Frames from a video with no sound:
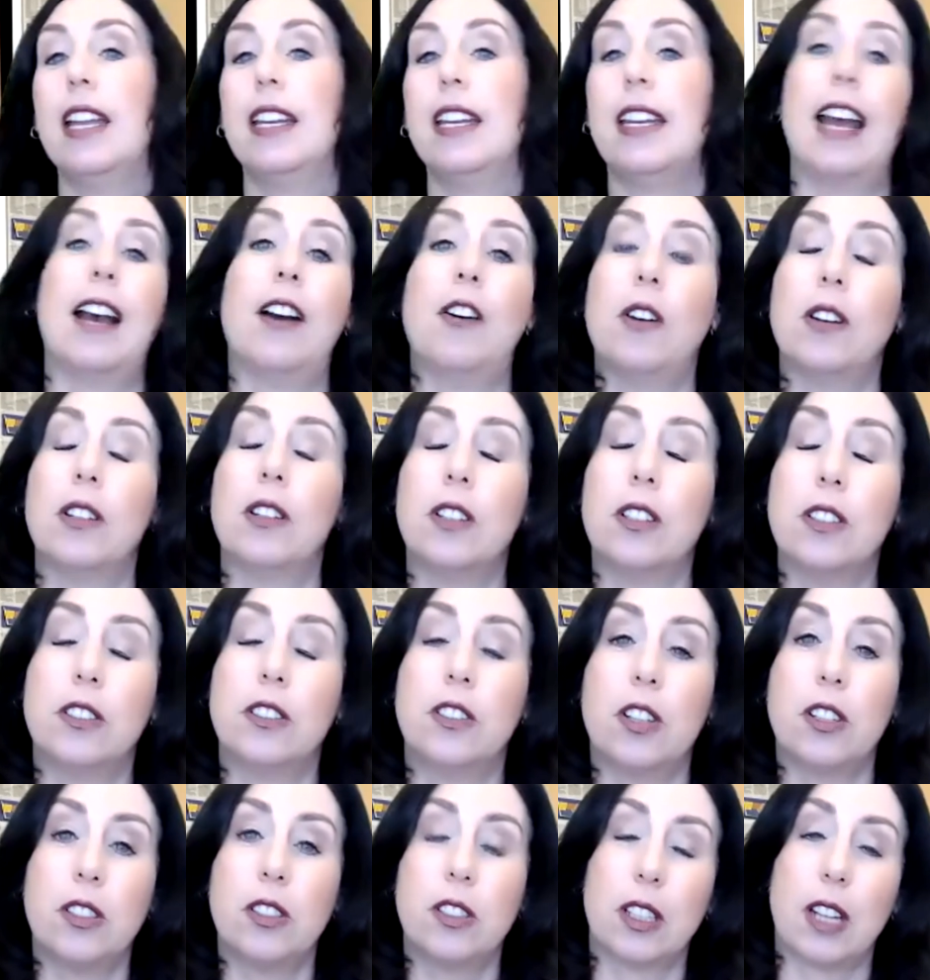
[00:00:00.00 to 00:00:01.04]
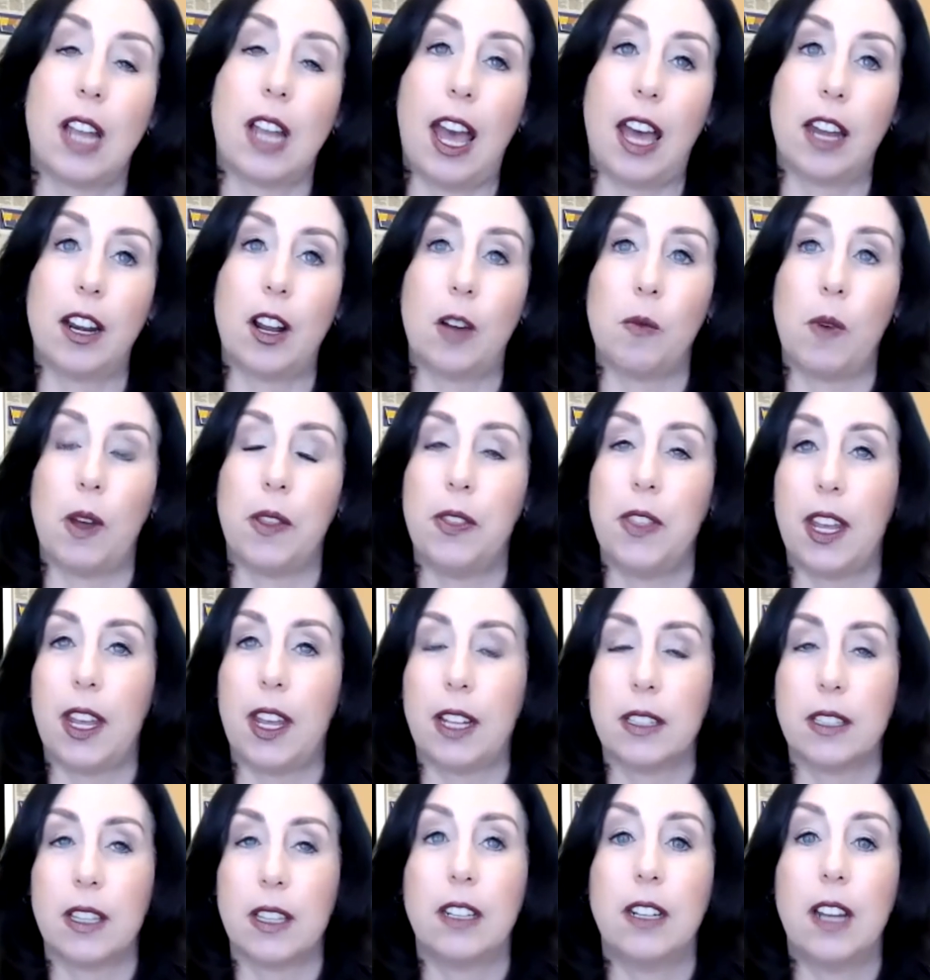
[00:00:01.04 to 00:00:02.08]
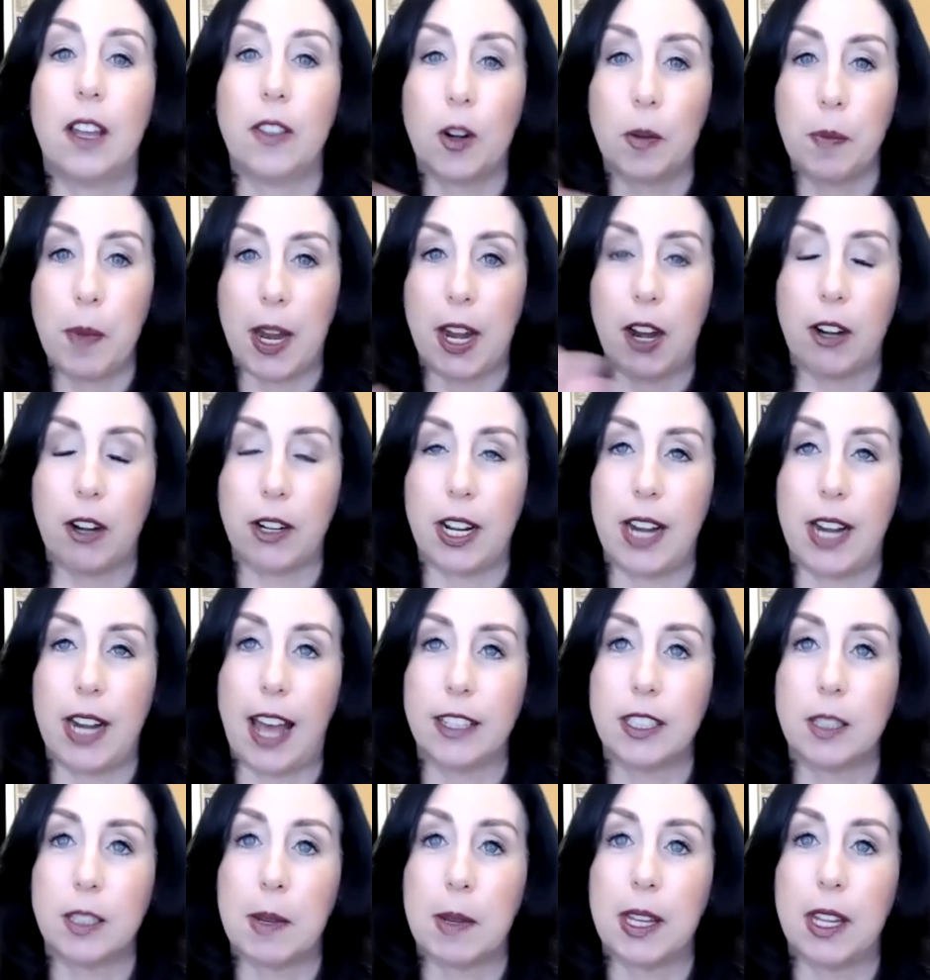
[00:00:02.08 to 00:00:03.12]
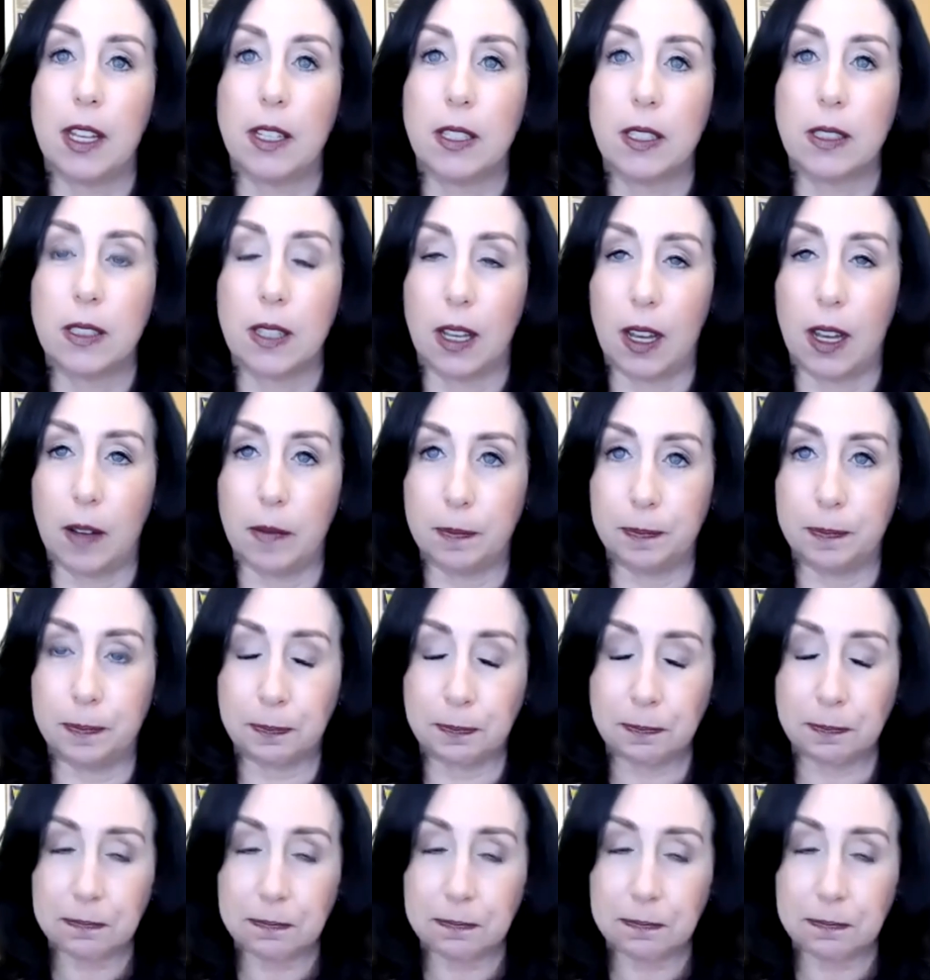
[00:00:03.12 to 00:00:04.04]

Now, just to add on one thing, another parent had asked me this um,